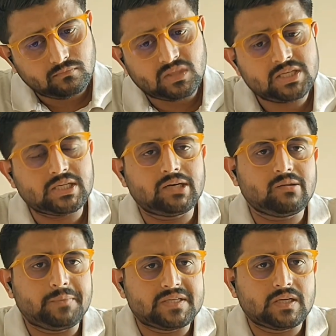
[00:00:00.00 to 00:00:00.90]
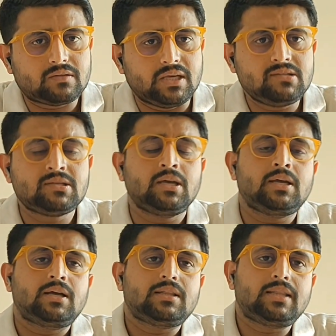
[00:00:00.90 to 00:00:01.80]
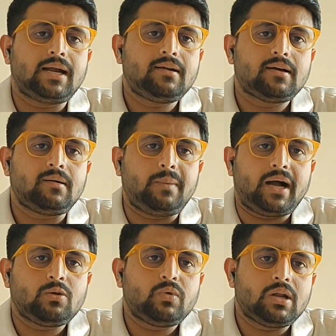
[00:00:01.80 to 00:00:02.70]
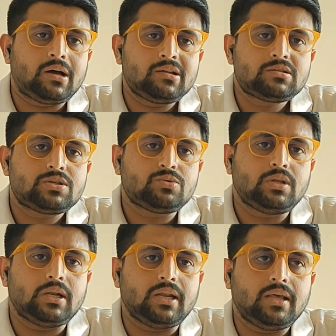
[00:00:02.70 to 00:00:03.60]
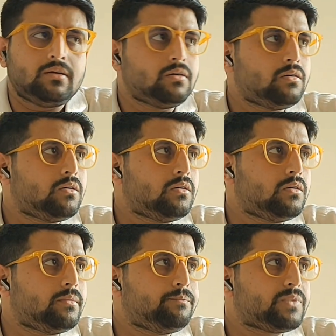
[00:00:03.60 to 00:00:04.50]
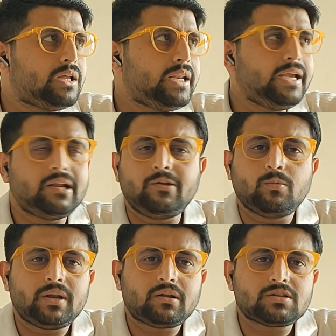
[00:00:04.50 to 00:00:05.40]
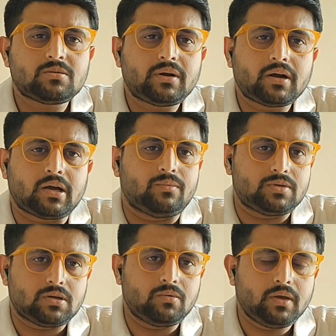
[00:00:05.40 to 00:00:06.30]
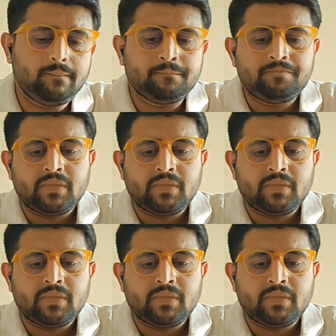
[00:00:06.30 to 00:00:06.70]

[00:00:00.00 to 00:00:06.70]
These are the basic things that a bank will ask to the legal human customer account. Okay,